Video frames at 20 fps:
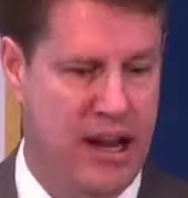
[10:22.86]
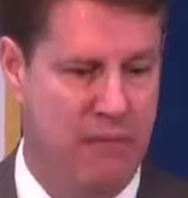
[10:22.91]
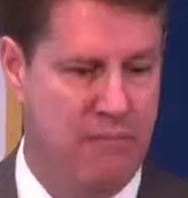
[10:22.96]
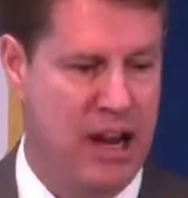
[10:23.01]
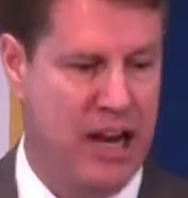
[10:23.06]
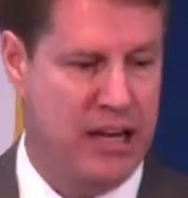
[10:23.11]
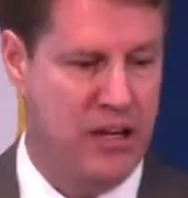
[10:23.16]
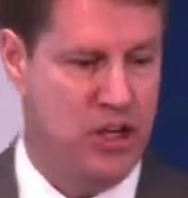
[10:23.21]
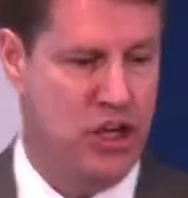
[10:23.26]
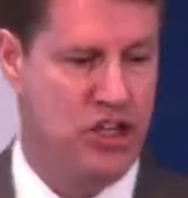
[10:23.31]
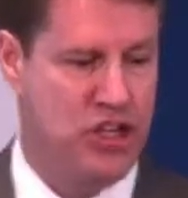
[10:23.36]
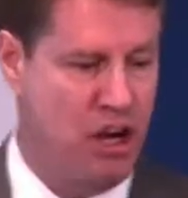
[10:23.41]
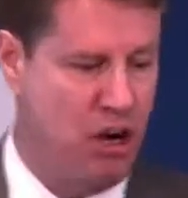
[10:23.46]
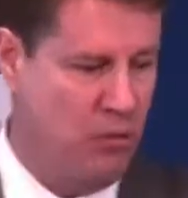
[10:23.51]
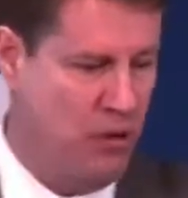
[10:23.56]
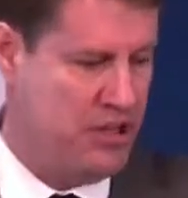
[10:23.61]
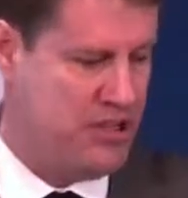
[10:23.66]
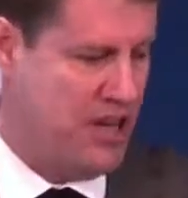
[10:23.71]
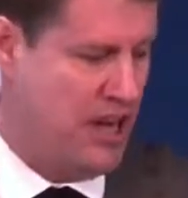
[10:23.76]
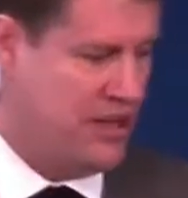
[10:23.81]
I'm not going to share
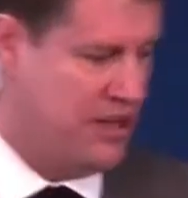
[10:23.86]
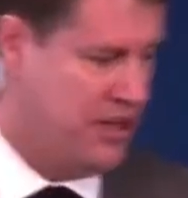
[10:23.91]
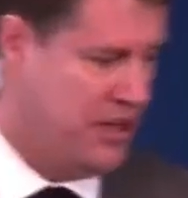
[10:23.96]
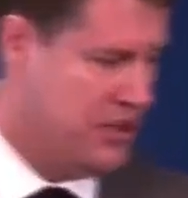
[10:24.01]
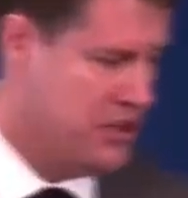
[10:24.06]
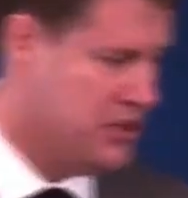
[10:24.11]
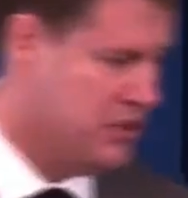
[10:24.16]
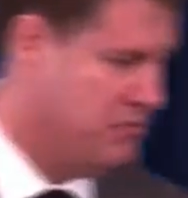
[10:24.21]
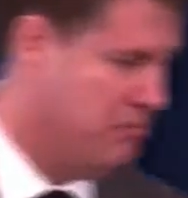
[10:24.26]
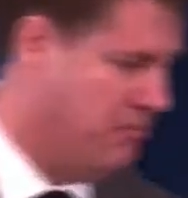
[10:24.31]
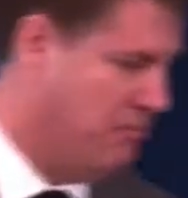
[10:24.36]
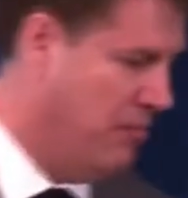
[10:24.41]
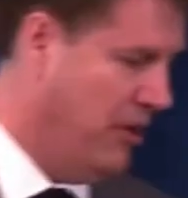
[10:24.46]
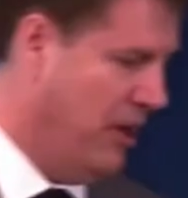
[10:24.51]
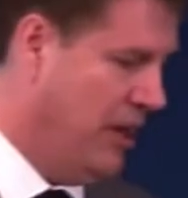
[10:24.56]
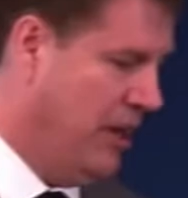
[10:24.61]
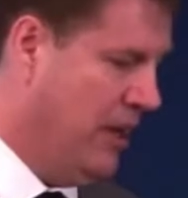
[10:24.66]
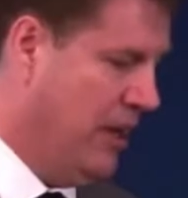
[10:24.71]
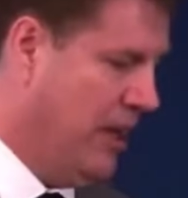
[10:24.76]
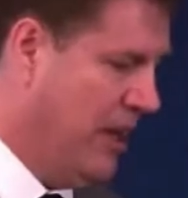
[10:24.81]
what's on his
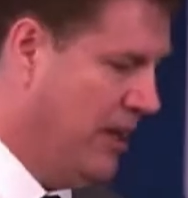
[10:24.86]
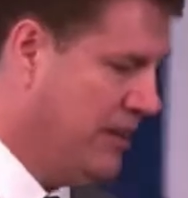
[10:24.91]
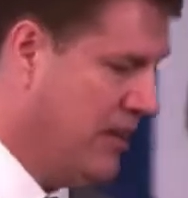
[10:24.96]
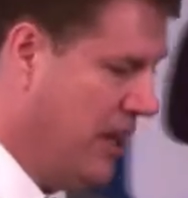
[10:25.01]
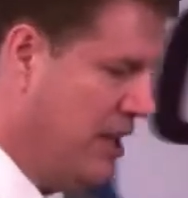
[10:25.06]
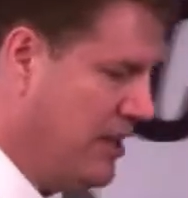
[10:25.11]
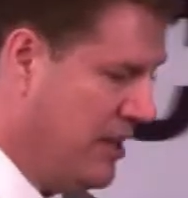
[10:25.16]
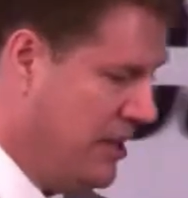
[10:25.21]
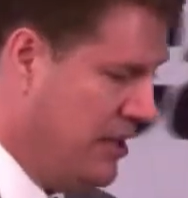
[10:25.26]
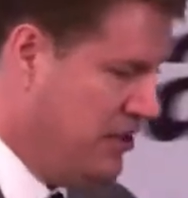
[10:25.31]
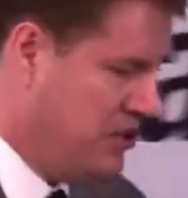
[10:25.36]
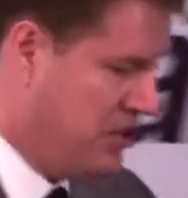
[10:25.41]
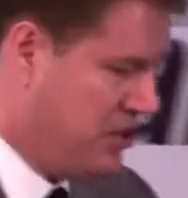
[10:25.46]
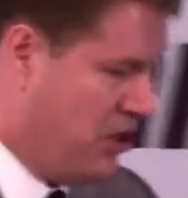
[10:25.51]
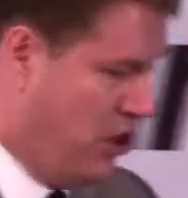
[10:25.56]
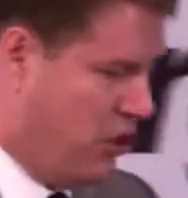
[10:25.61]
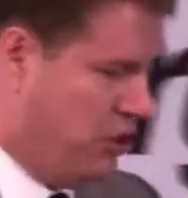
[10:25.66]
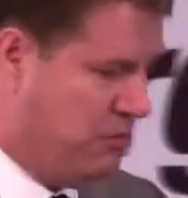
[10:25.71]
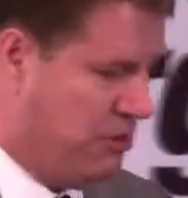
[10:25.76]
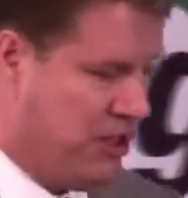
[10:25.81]

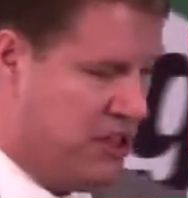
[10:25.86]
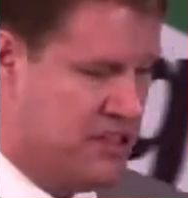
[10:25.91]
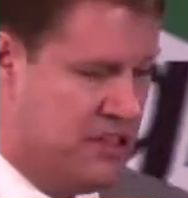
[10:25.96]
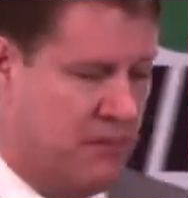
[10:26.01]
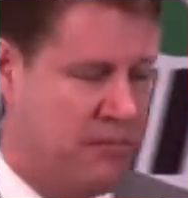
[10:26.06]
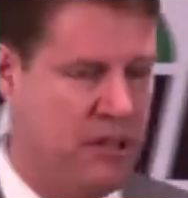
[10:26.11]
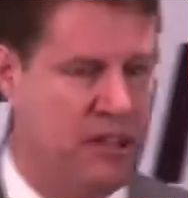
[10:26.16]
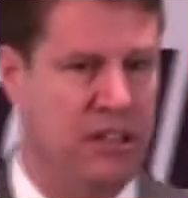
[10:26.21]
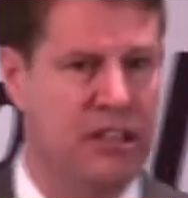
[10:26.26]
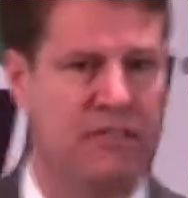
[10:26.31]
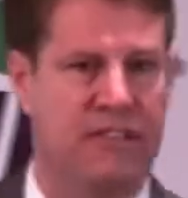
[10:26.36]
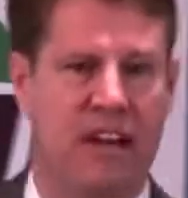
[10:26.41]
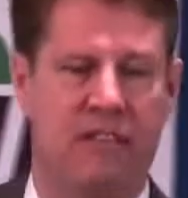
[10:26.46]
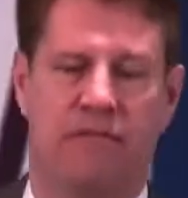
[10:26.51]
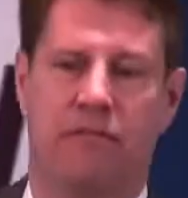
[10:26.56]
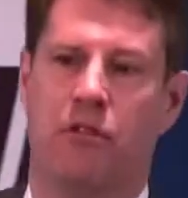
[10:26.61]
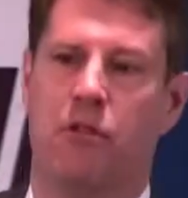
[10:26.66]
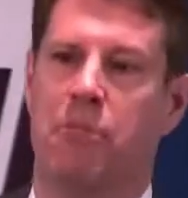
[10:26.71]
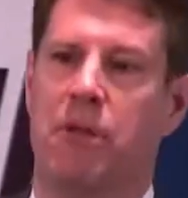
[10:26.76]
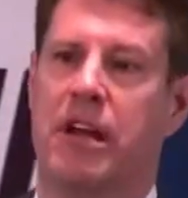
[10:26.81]
stone because I'm going to leave that
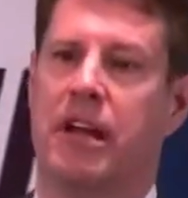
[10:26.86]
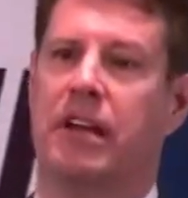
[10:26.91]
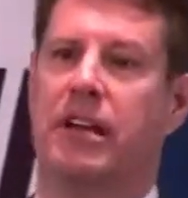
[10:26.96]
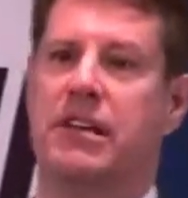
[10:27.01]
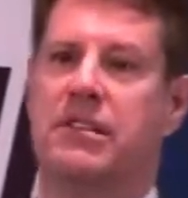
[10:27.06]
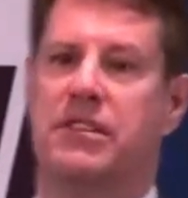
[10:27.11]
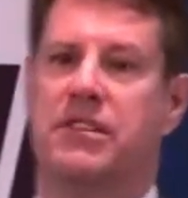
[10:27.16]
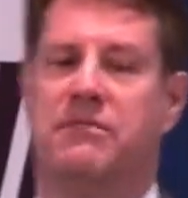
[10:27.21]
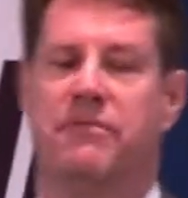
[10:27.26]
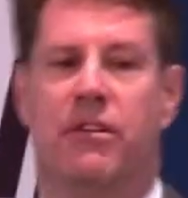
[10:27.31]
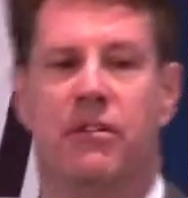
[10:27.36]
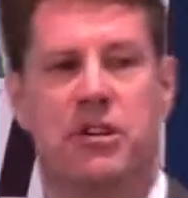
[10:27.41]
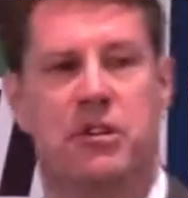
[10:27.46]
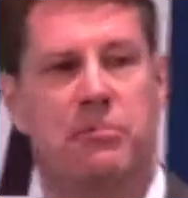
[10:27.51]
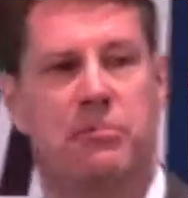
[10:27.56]
for me because it's very